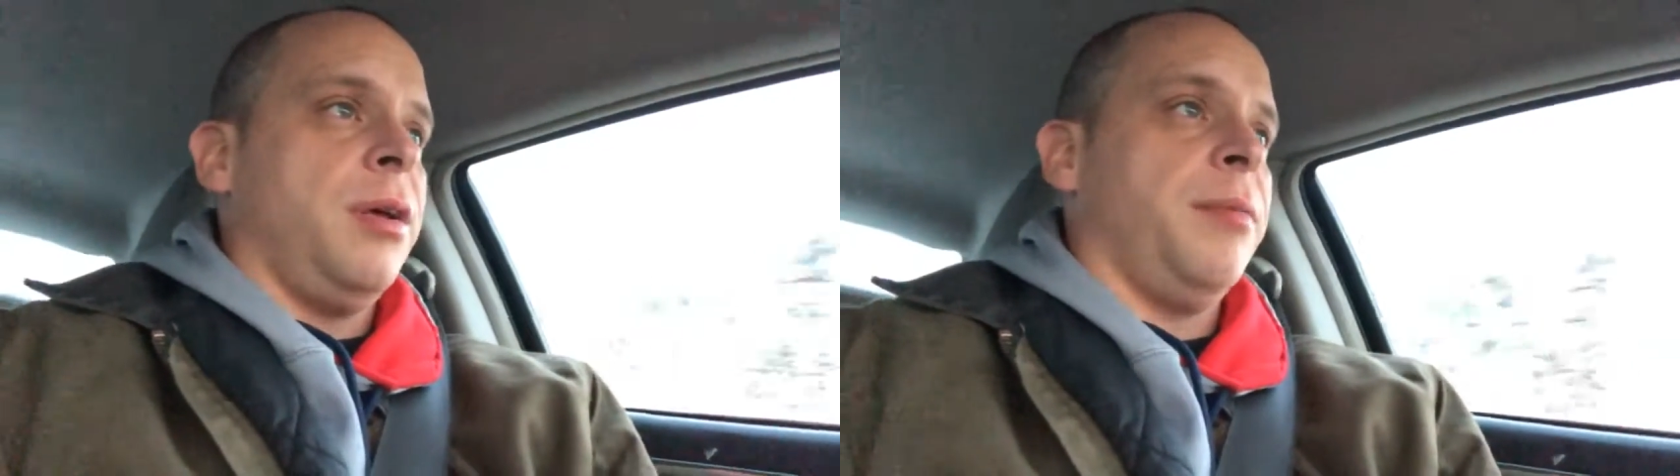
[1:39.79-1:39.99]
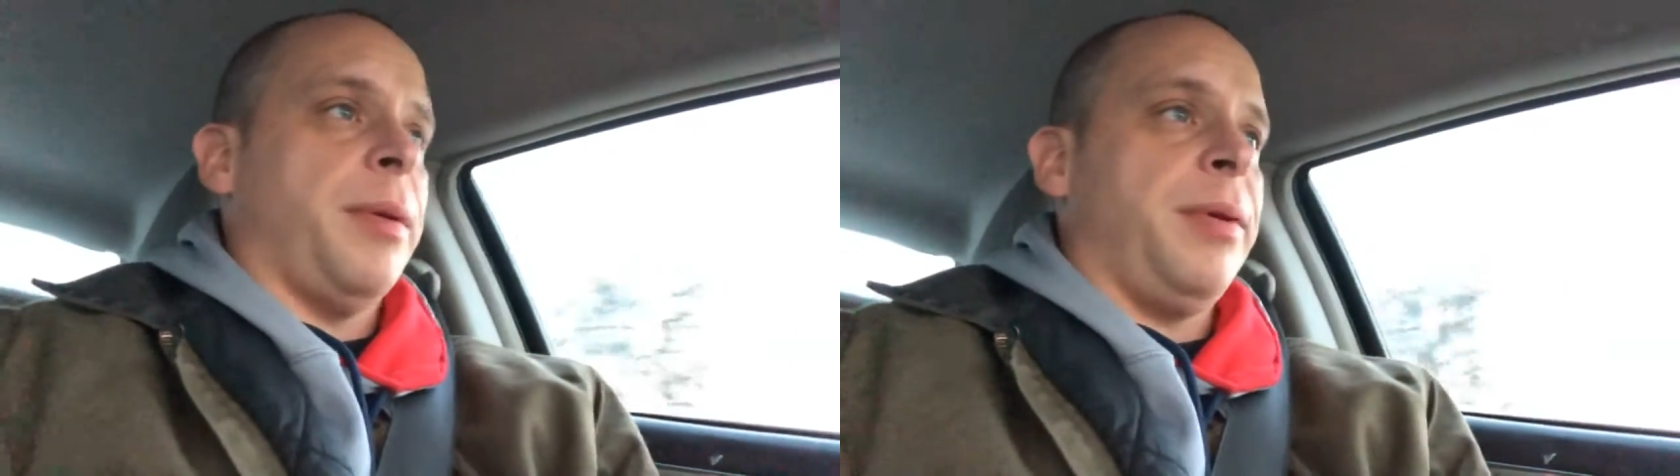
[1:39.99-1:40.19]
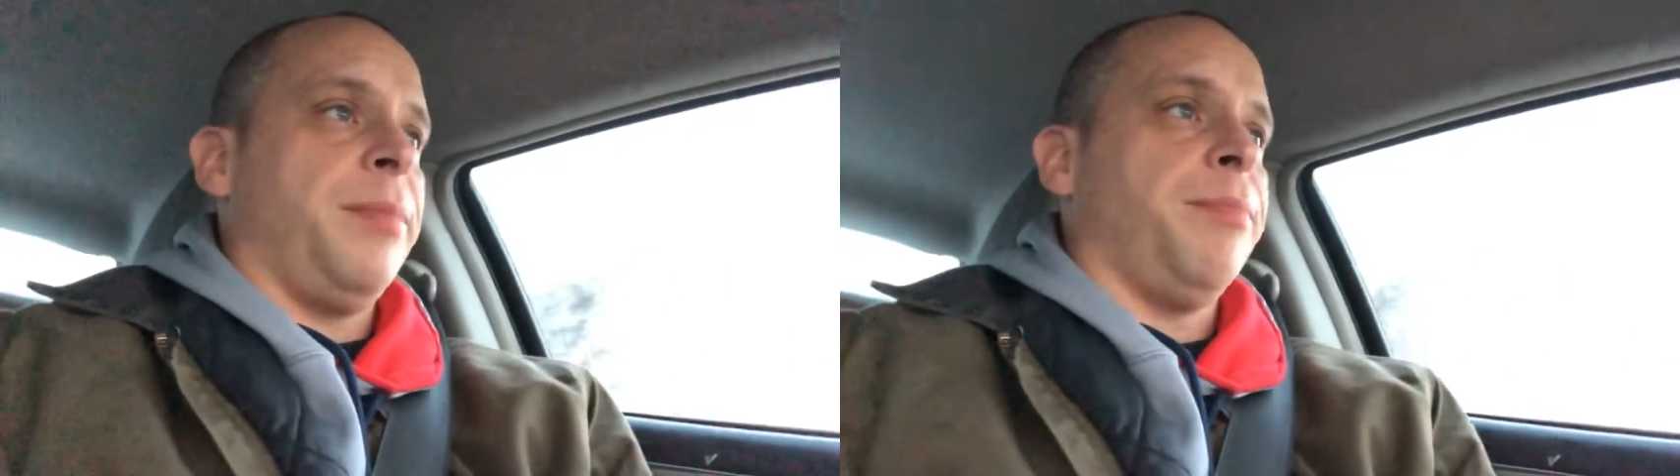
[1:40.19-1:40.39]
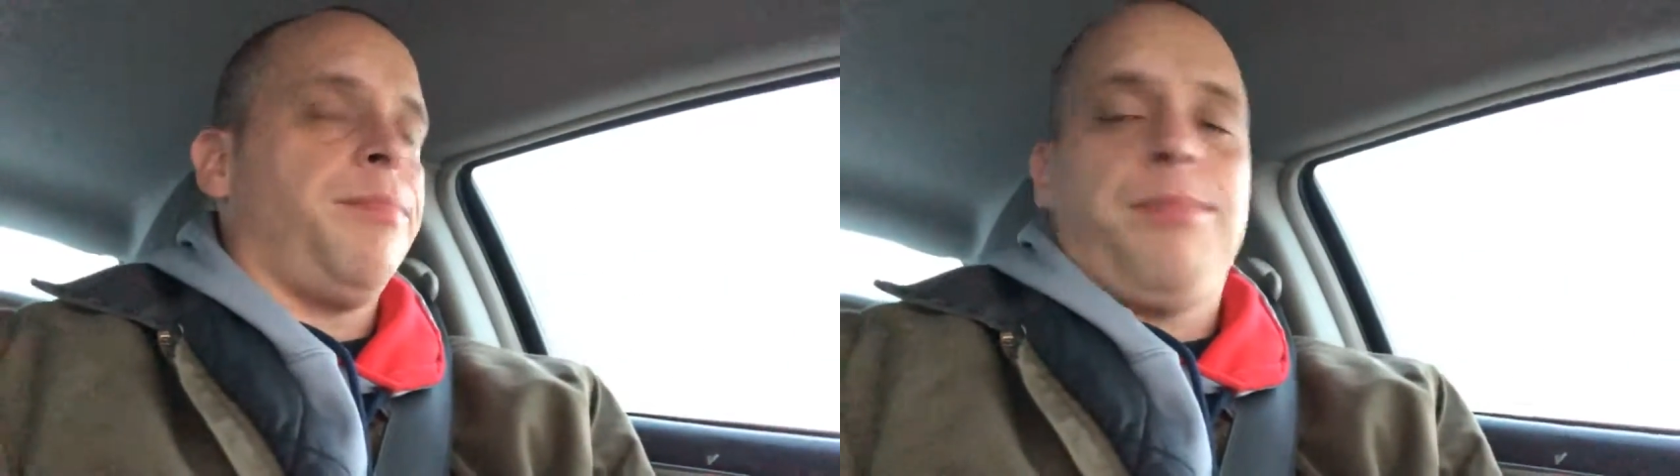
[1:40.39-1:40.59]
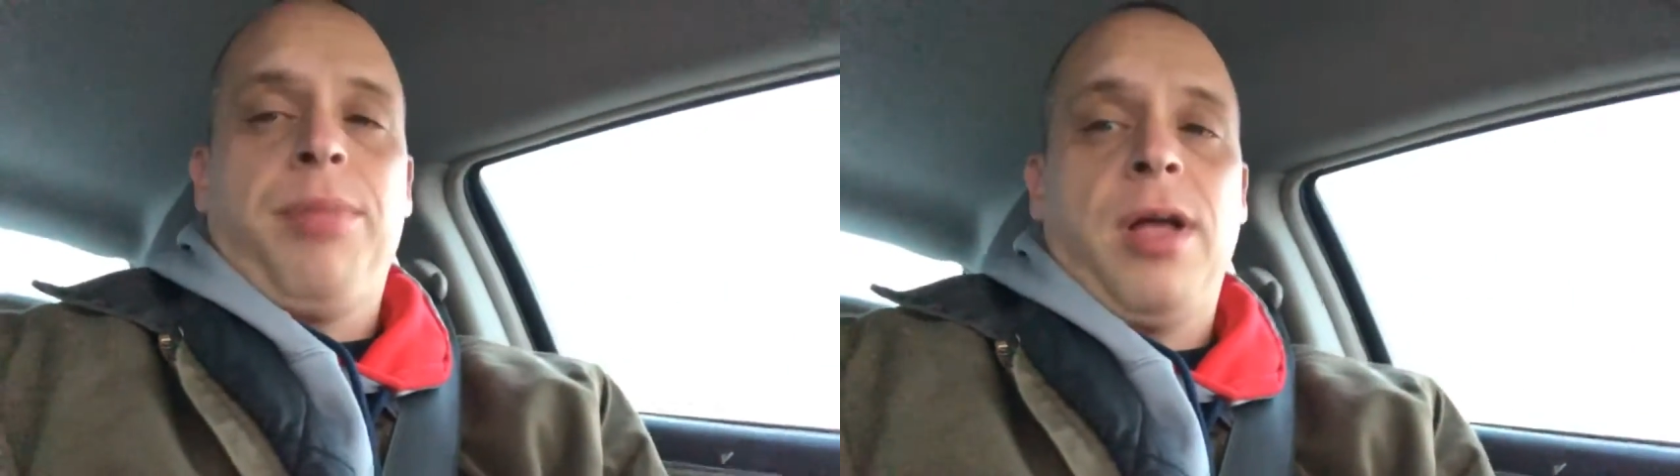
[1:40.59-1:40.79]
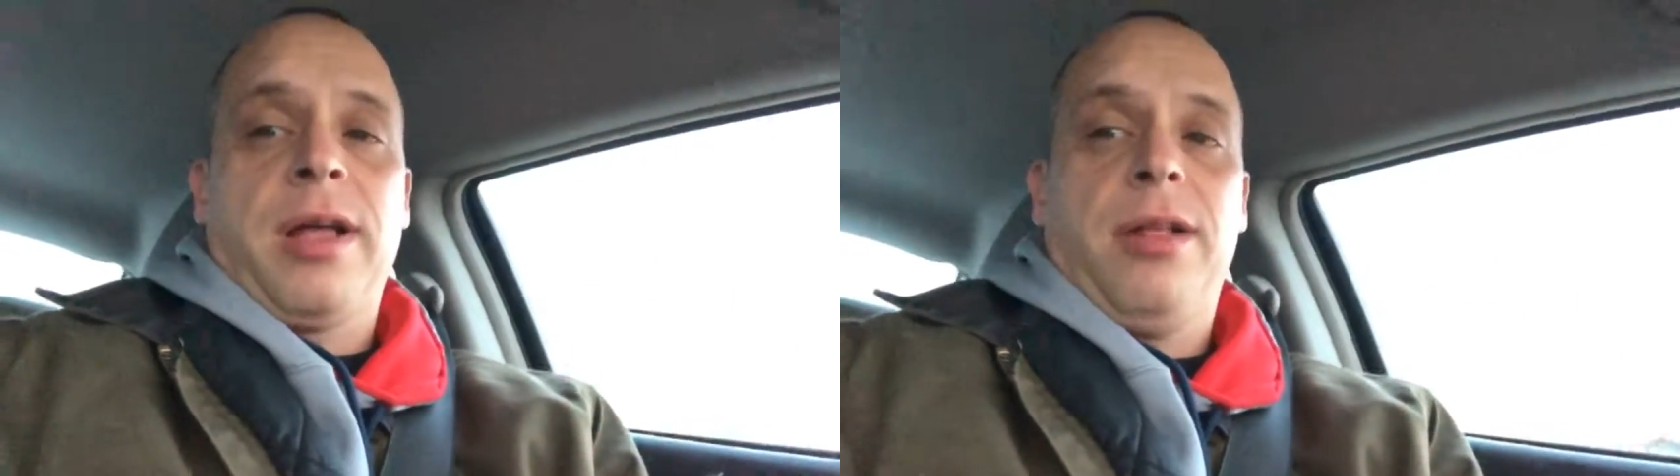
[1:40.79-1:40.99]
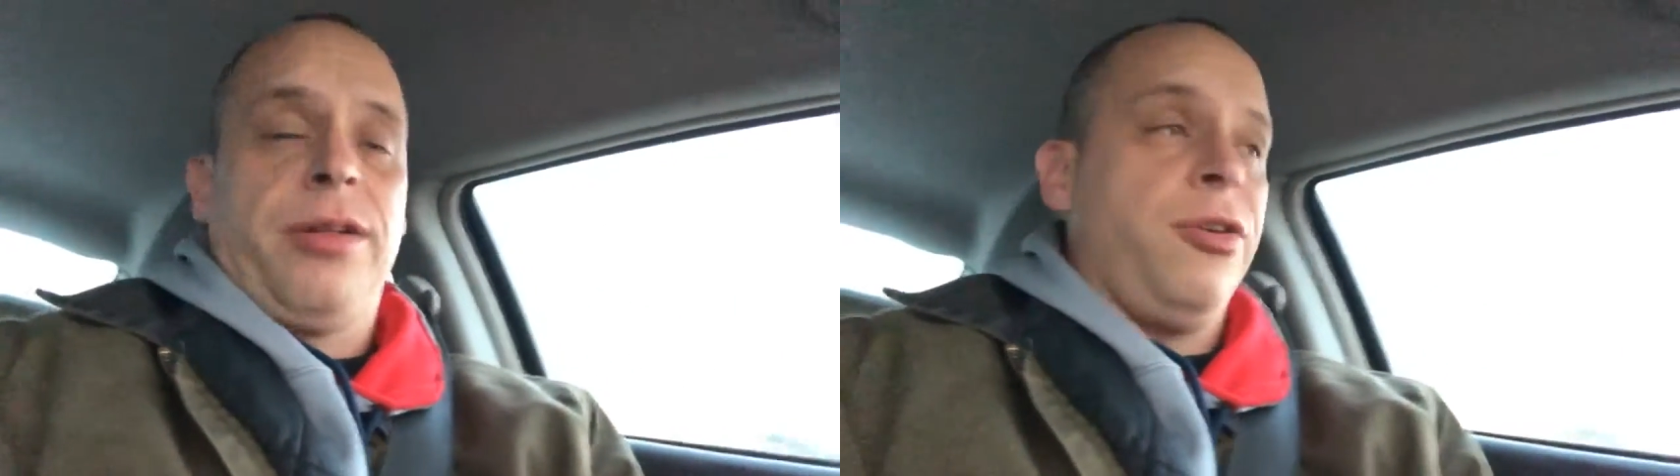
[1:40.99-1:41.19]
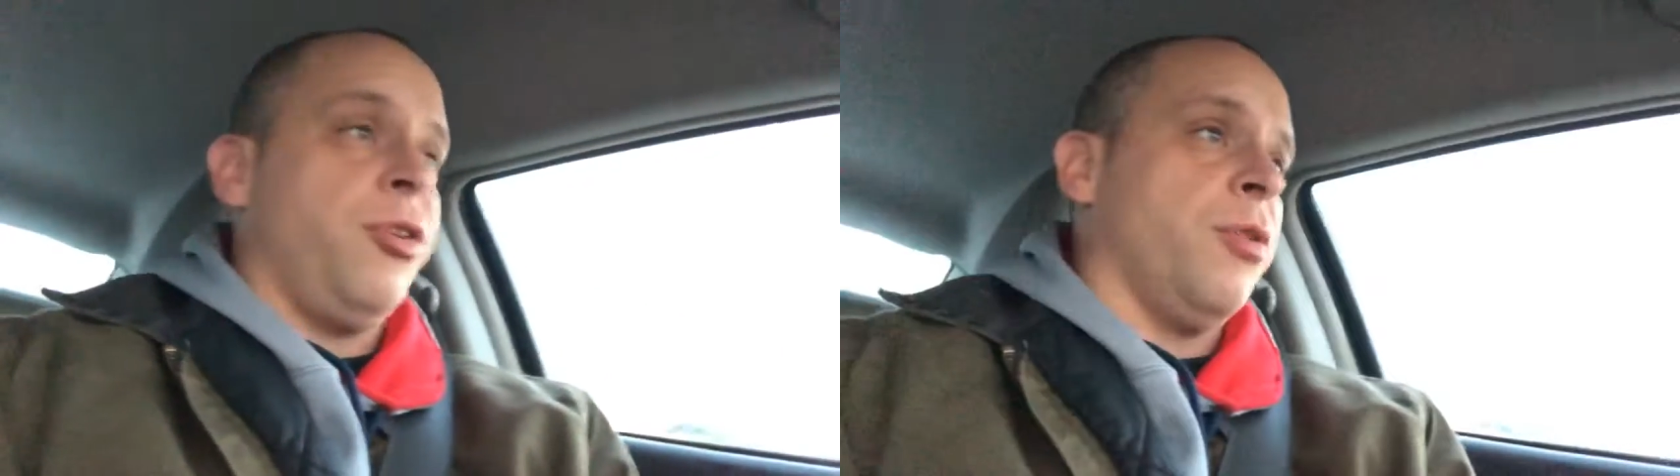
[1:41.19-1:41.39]
to maybe plug a little
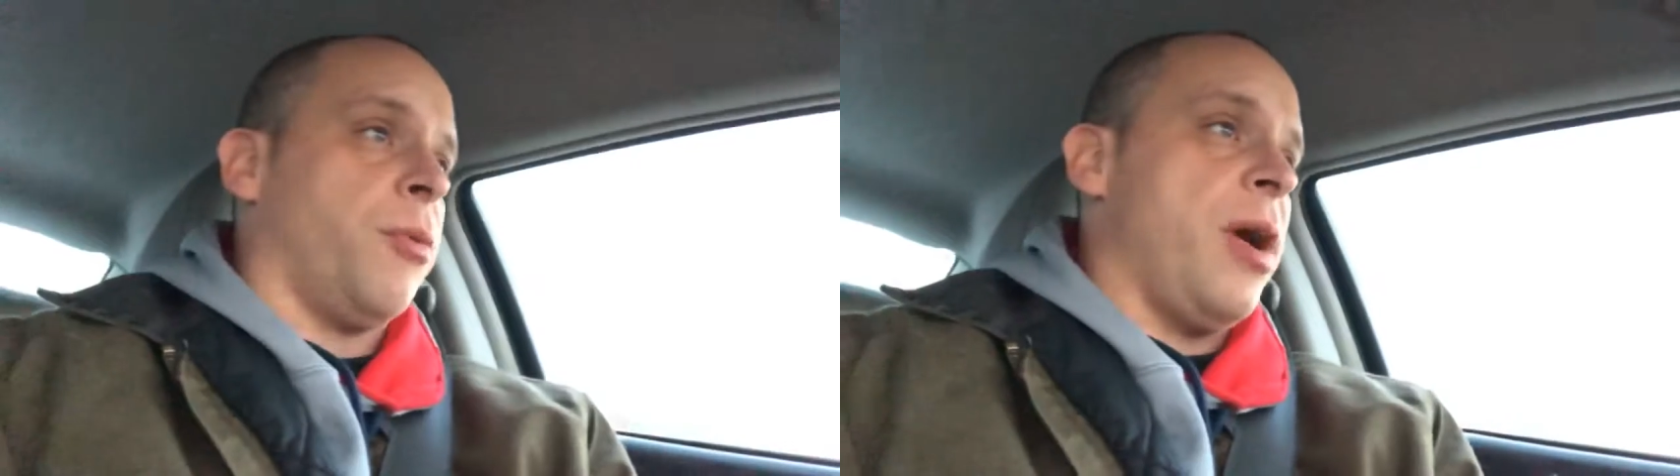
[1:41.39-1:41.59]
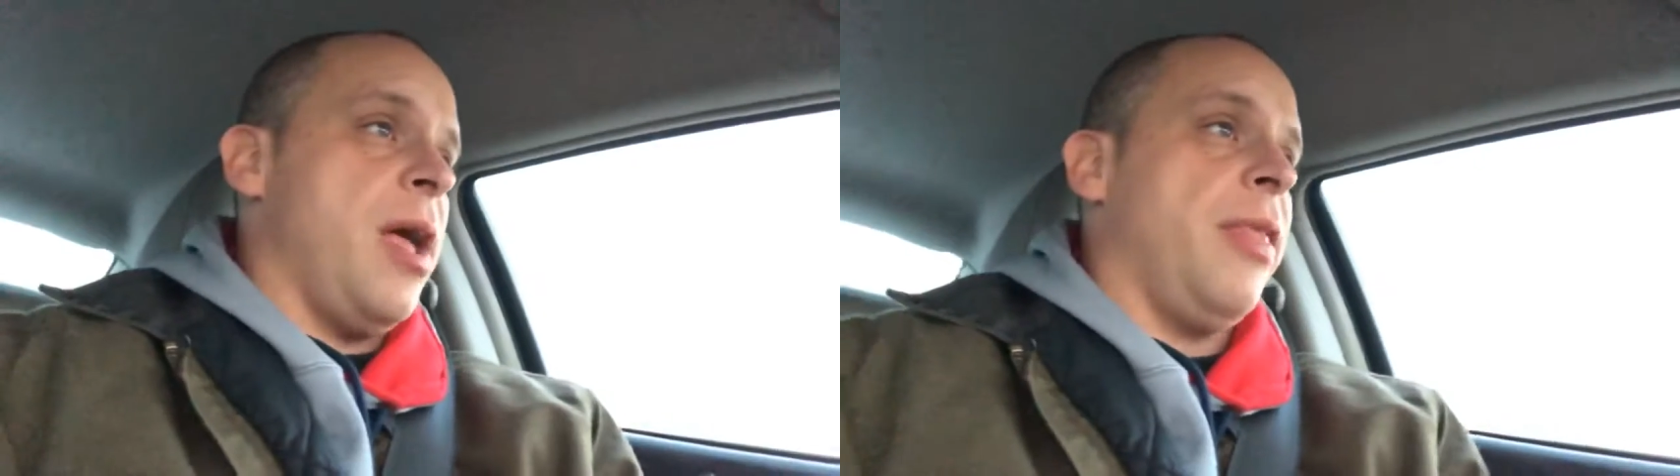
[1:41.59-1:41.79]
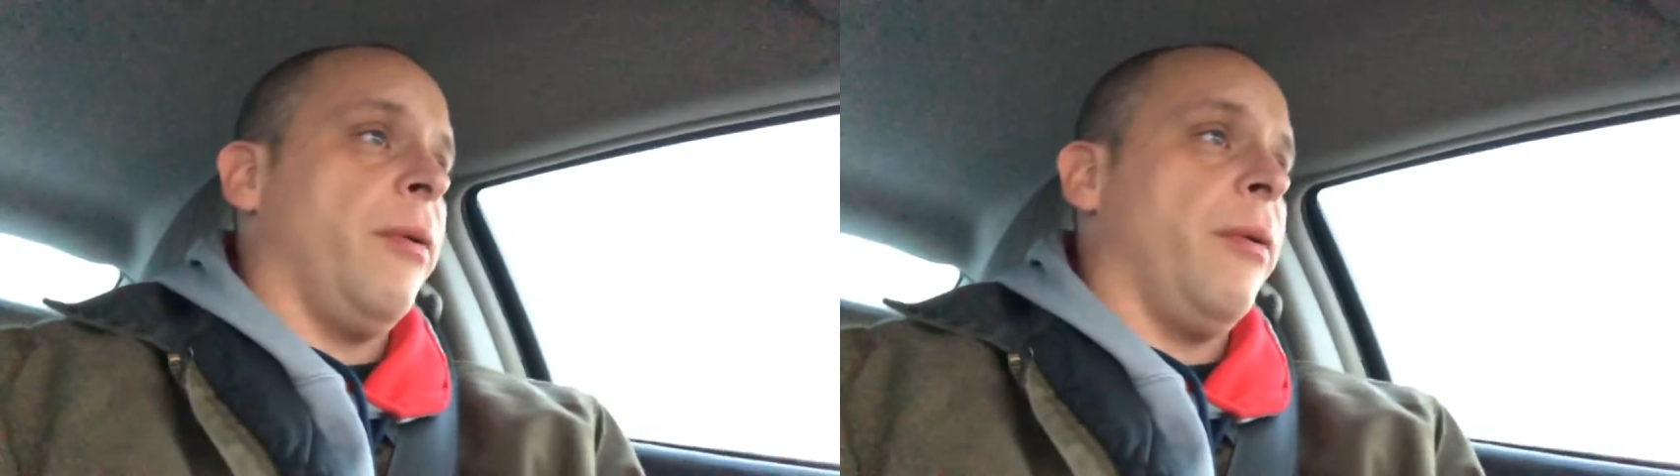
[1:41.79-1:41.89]
YouTube Red,